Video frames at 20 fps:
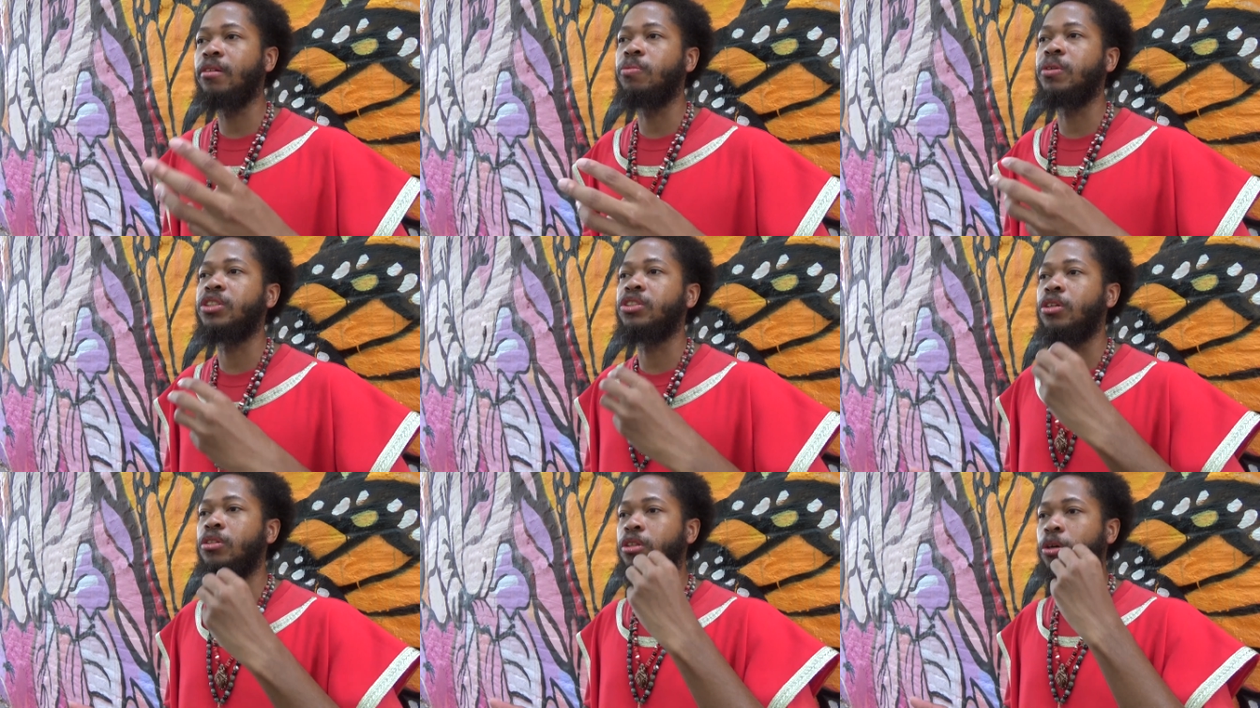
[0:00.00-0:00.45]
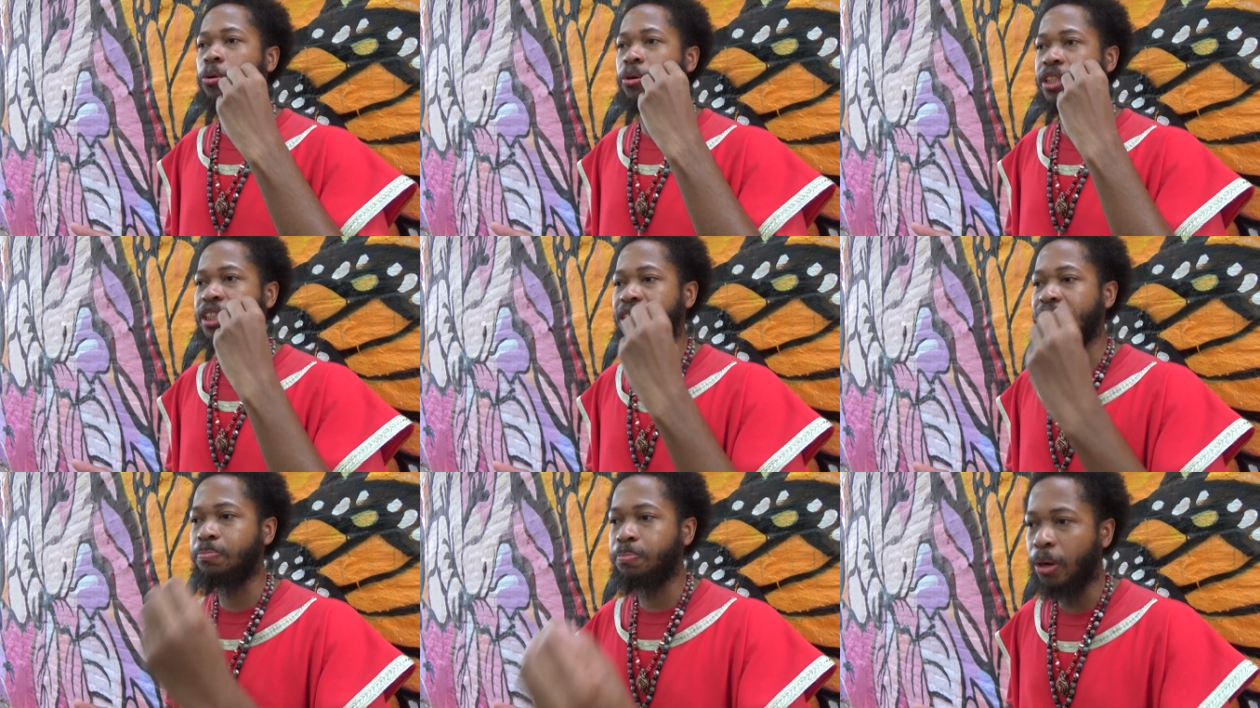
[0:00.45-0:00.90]
which the Lord
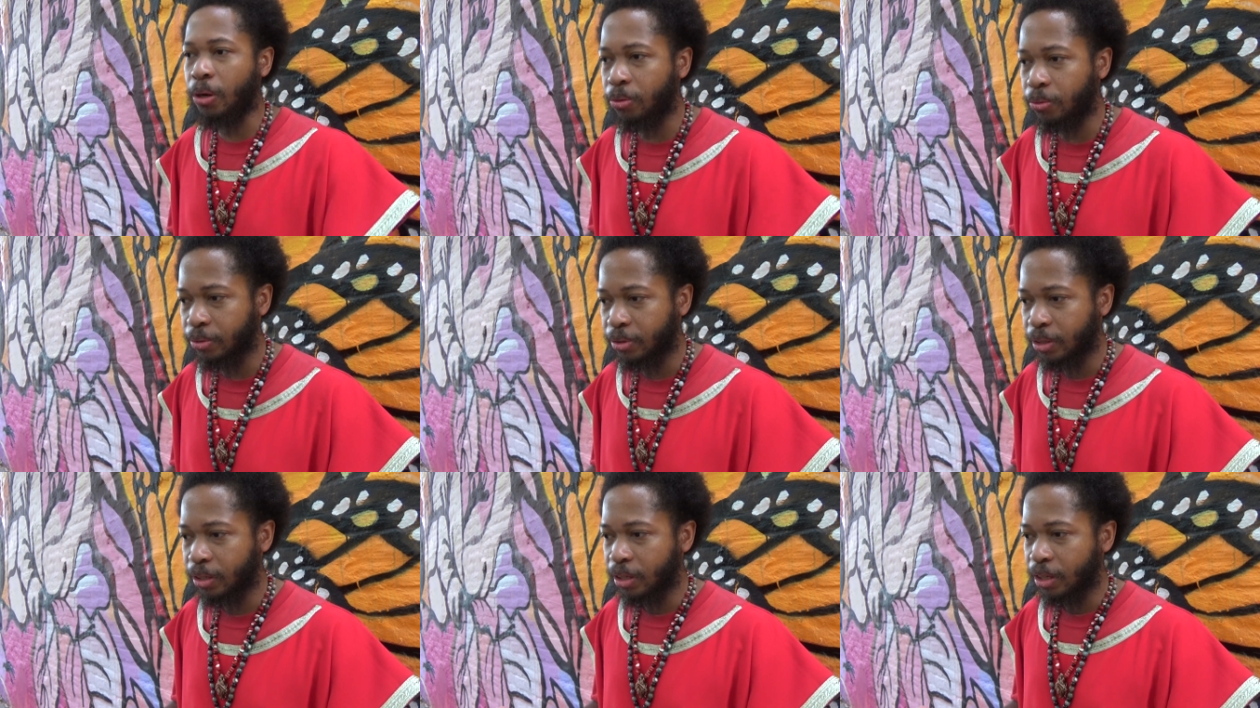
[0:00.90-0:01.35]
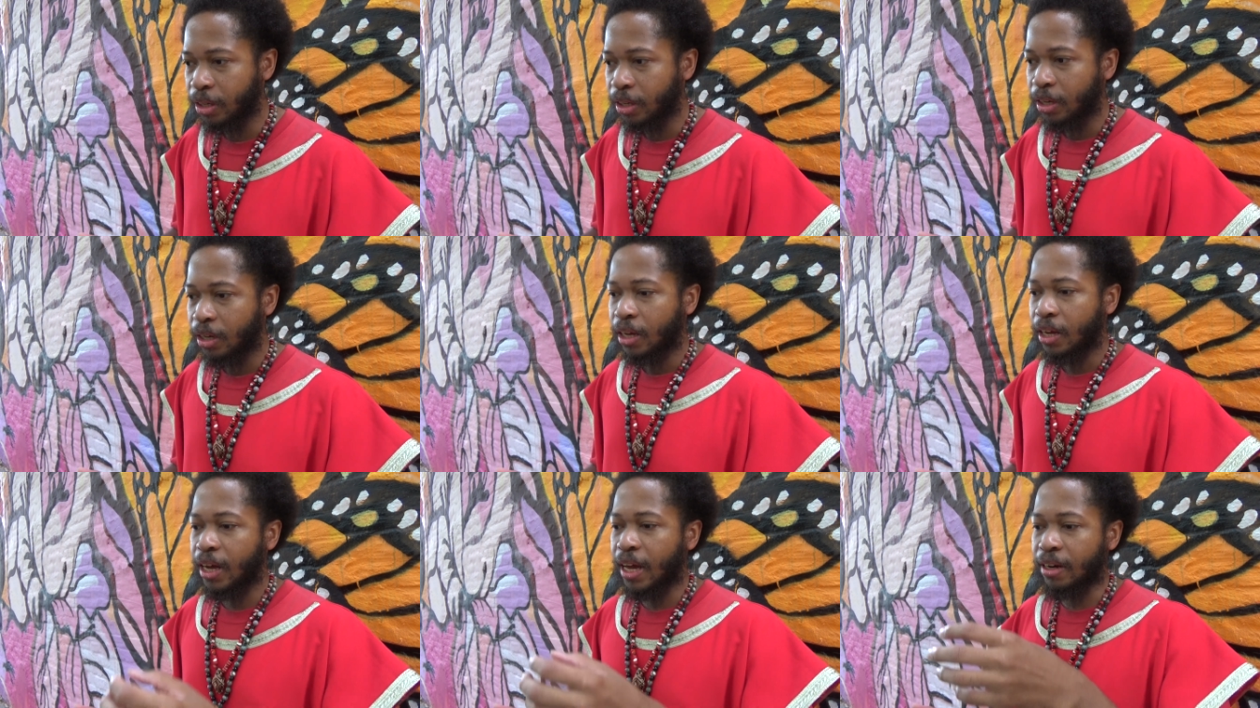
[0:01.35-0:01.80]
spoke,
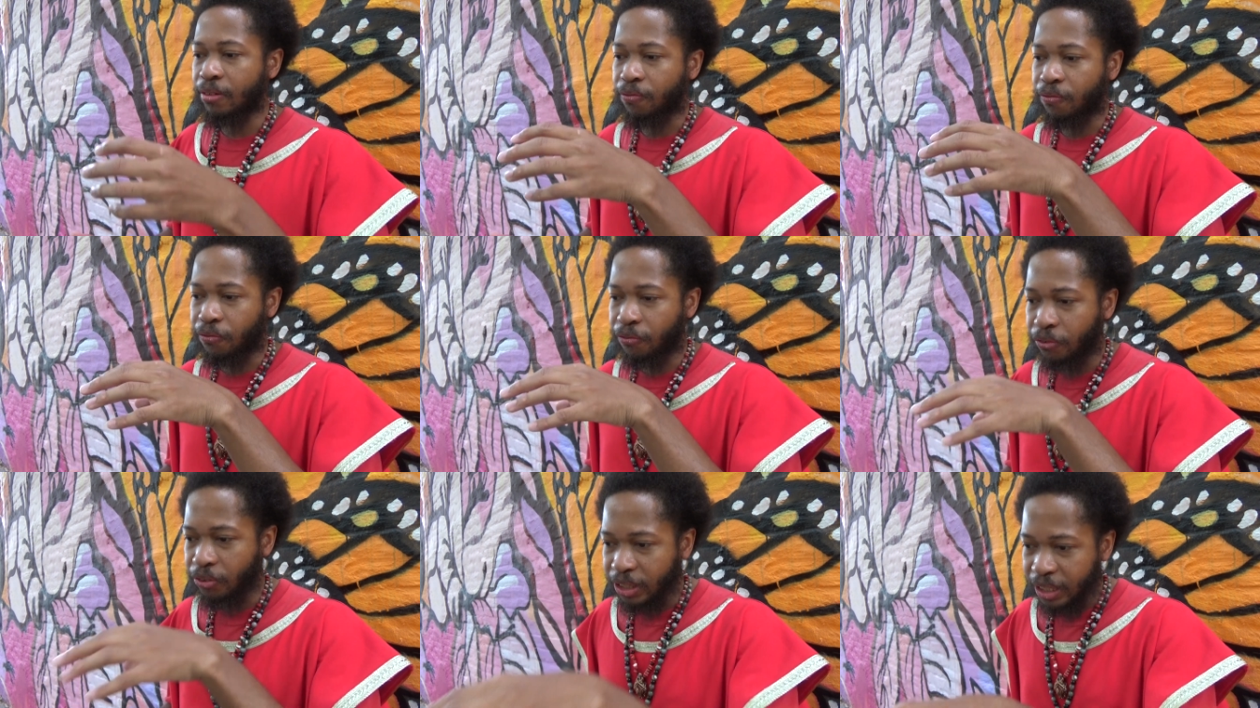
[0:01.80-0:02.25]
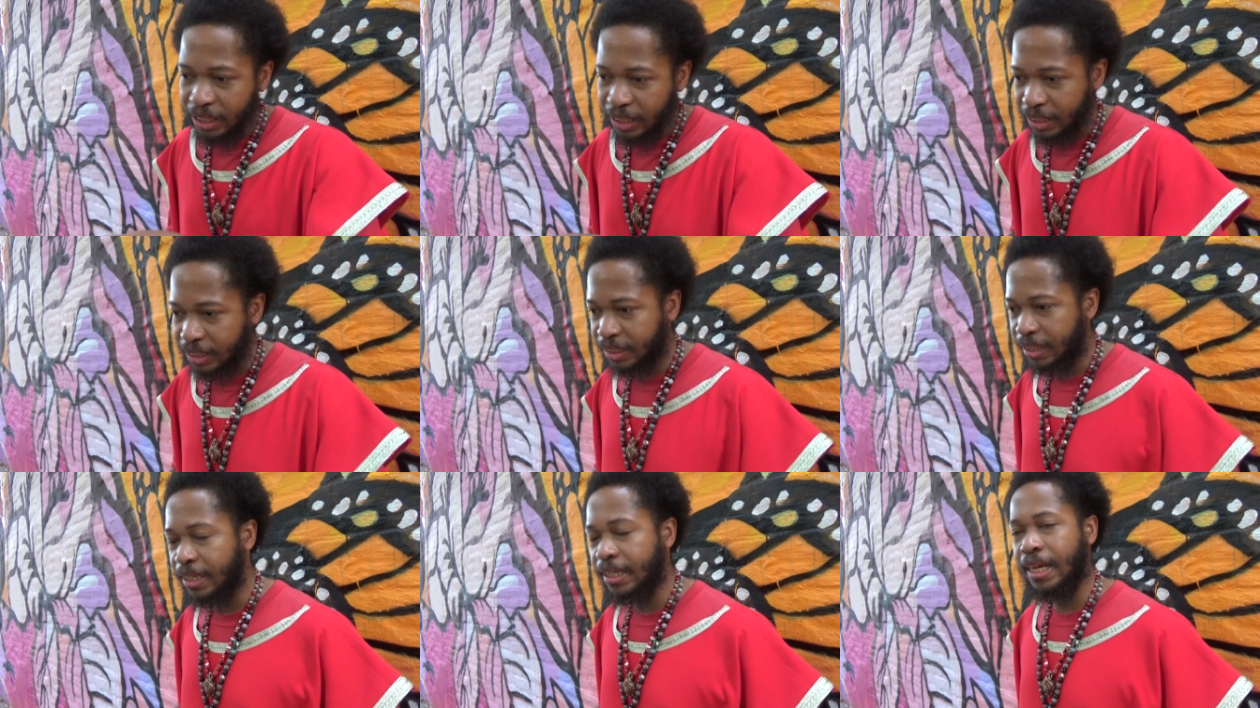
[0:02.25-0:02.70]
and
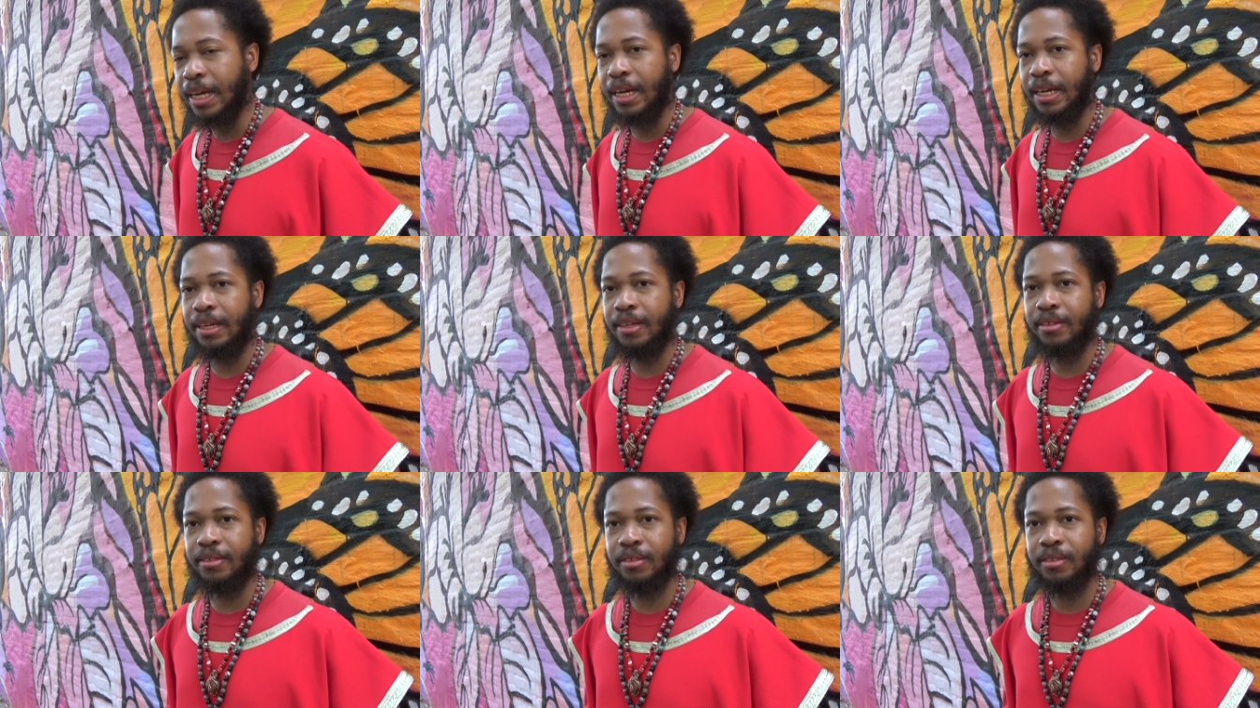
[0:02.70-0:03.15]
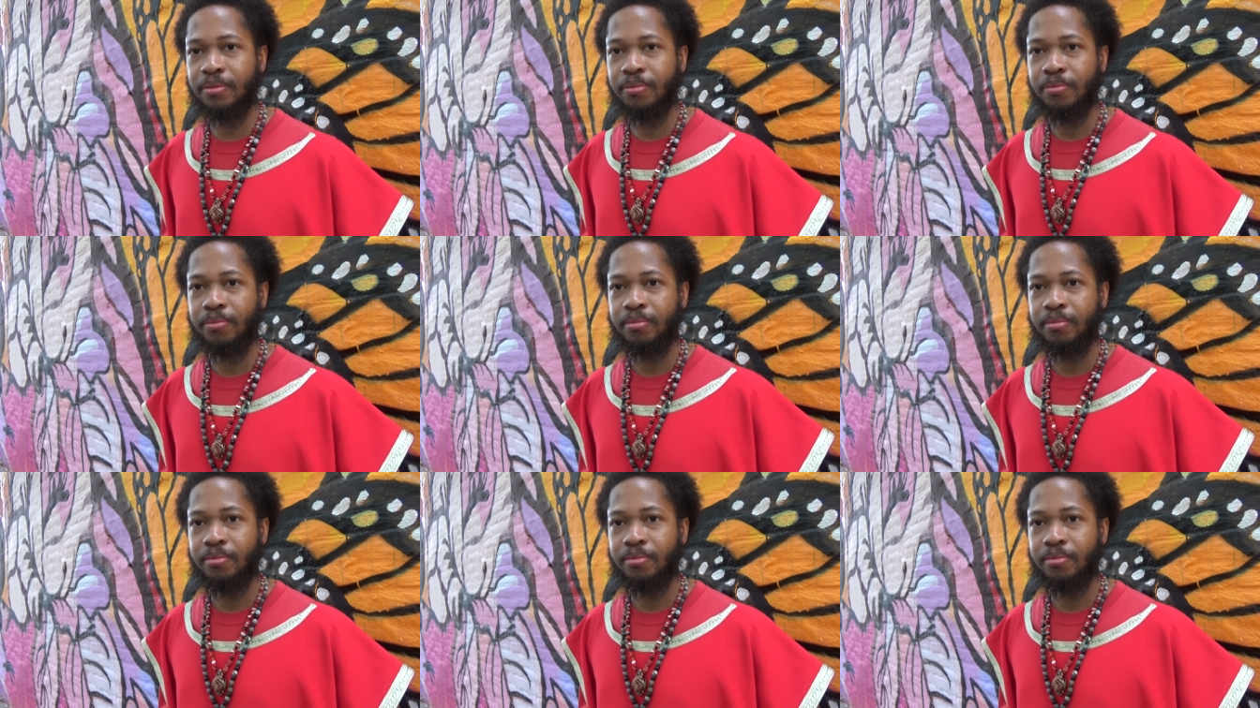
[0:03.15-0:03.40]
freeze their ass.